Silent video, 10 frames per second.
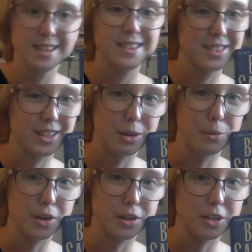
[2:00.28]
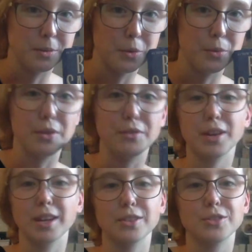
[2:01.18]
today we're going to talk about Way of
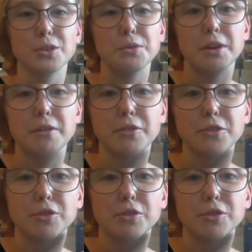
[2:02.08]
Kings, so without further